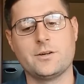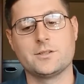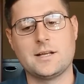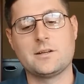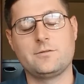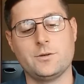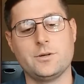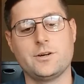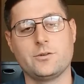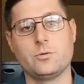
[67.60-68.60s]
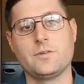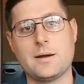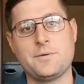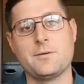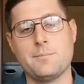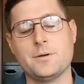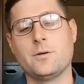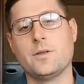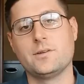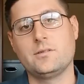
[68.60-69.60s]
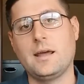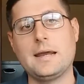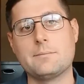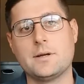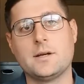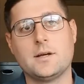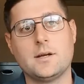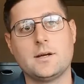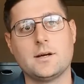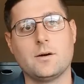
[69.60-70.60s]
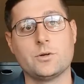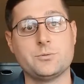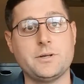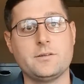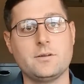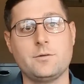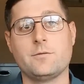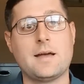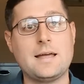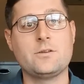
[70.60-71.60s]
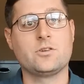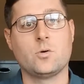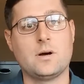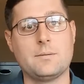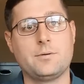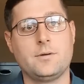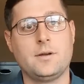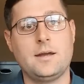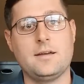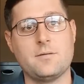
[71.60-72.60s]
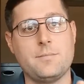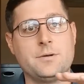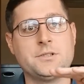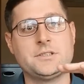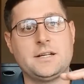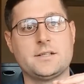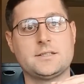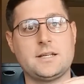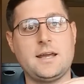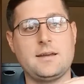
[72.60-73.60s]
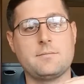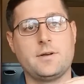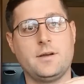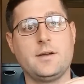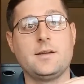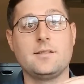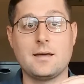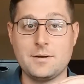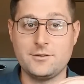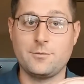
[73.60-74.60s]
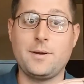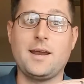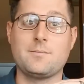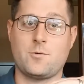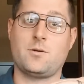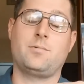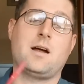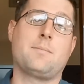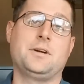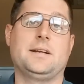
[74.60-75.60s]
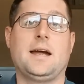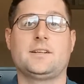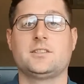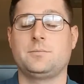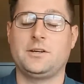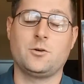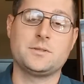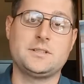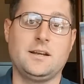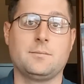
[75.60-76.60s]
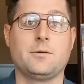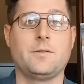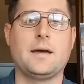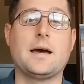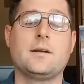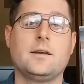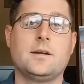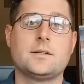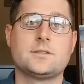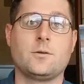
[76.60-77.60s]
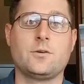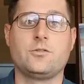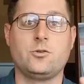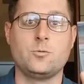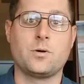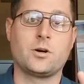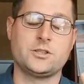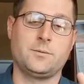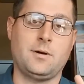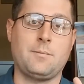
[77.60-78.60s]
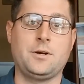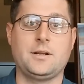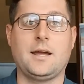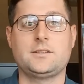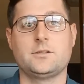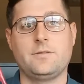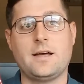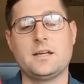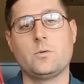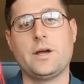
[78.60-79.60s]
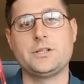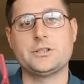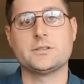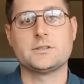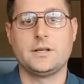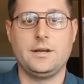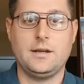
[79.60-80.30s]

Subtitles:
last few years, we've kept your mill the same, which means if your values go up and the mills stay the same, that means you're paying more in property taxes. Make no mistake about that. So there's 2 parts of your property tax: your valuations